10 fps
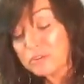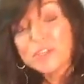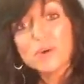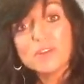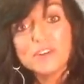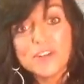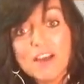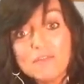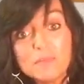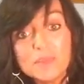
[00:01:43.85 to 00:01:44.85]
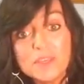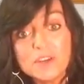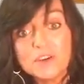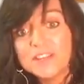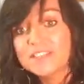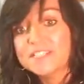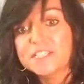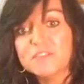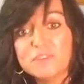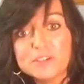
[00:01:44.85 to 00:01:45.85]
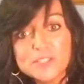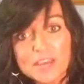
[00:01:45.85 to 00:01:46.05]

So if you're not familiar and this is the first